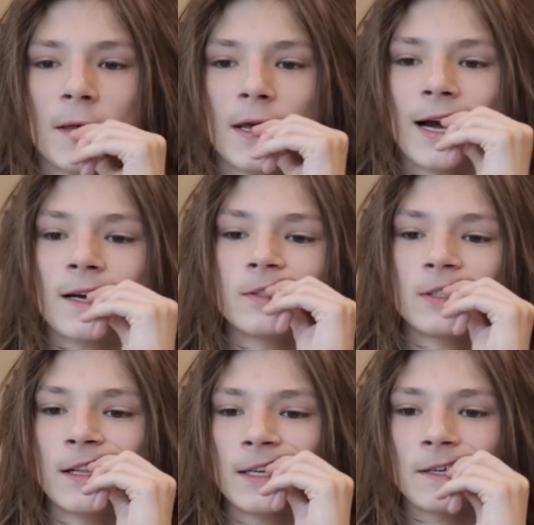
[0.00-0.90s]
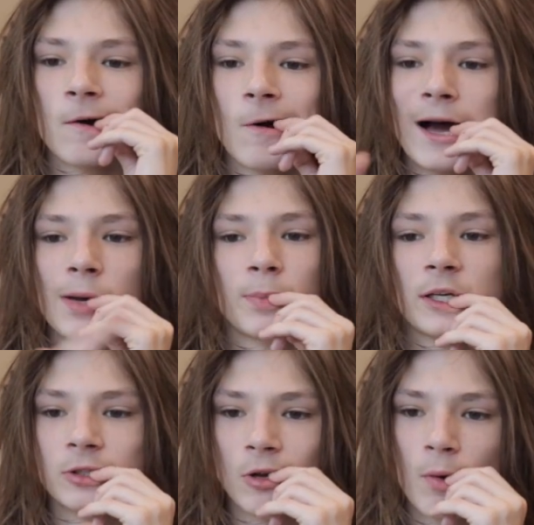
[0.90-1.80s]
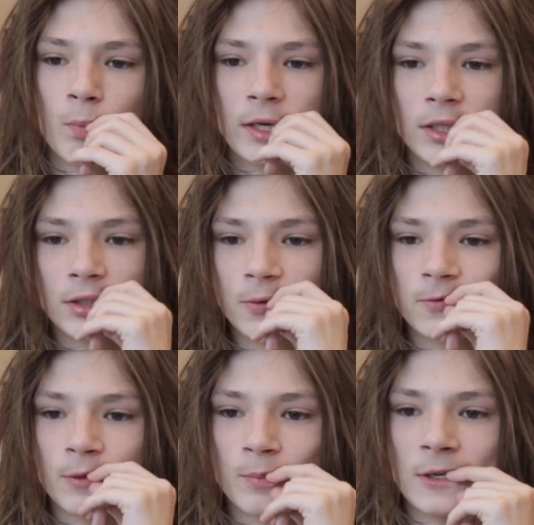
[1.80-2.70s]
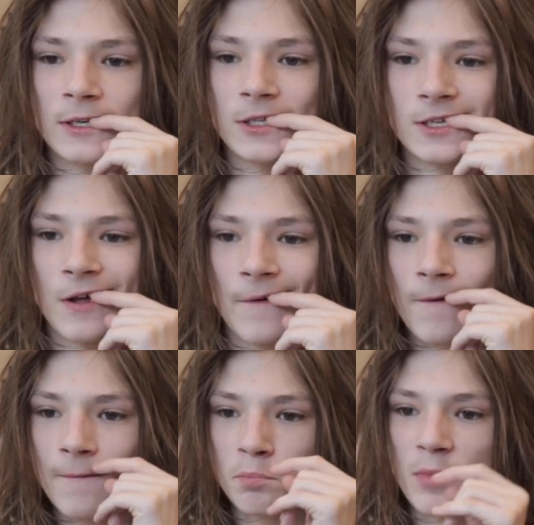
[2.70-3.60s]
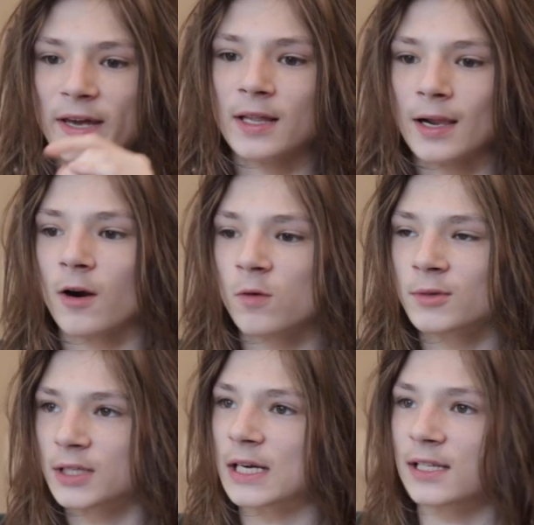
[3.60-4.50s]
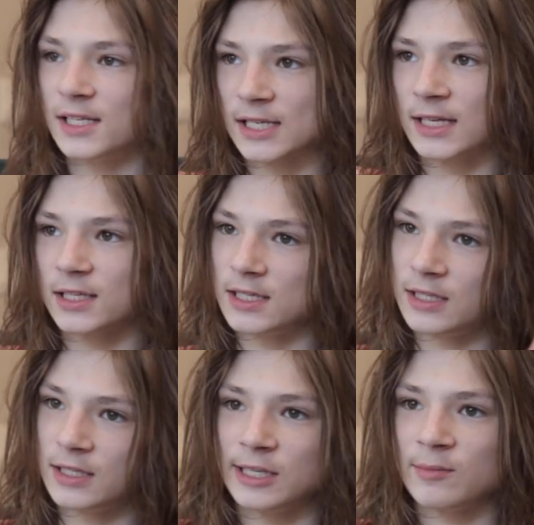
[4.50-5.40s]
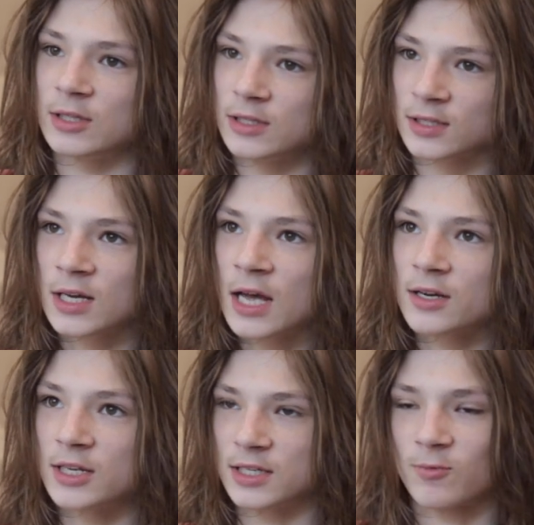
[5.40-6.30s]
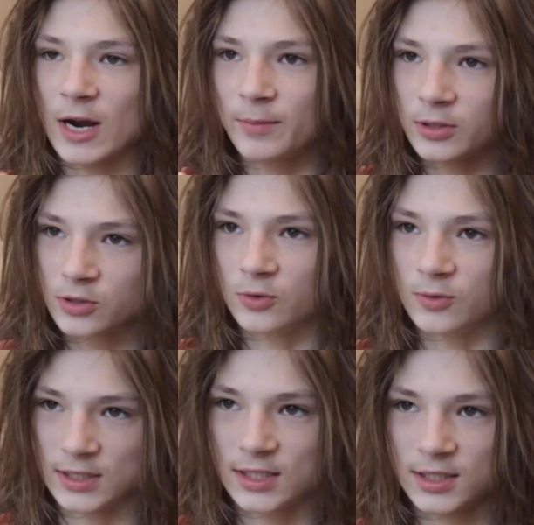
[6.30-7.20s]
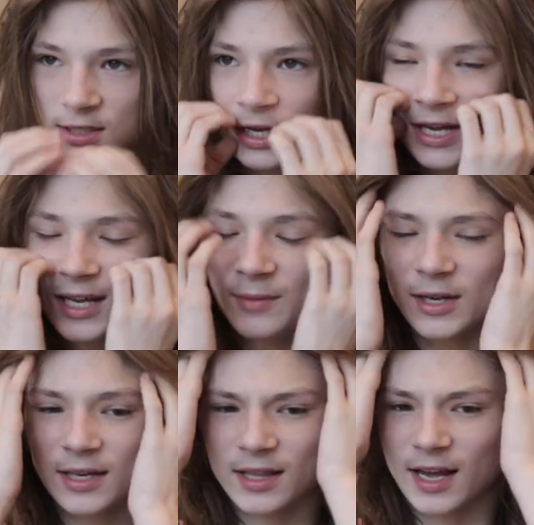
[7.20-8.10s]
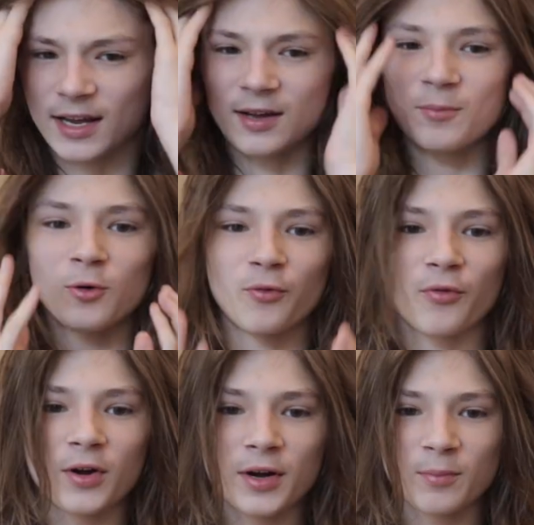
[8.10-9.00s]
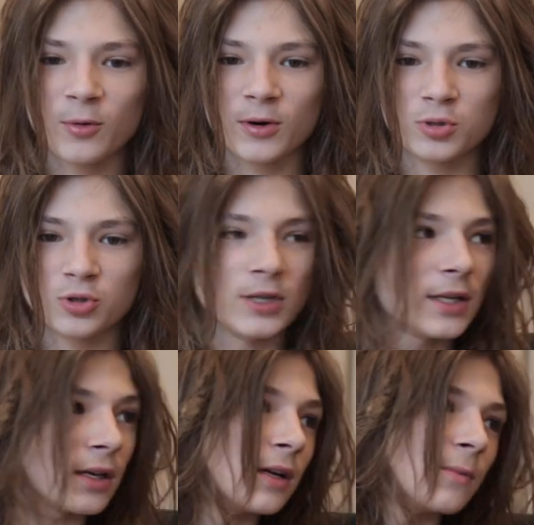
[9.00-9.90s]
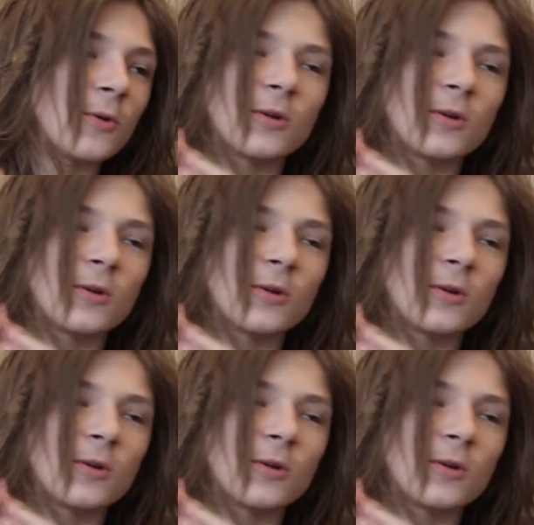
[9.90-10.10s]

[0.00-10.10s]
Yeah, I go I like to go high pitch, low pitch, you yeah. feel me, and just like make it like almost like it's saints and demons just rap it to you and that's and make it like more fun and more intriguing and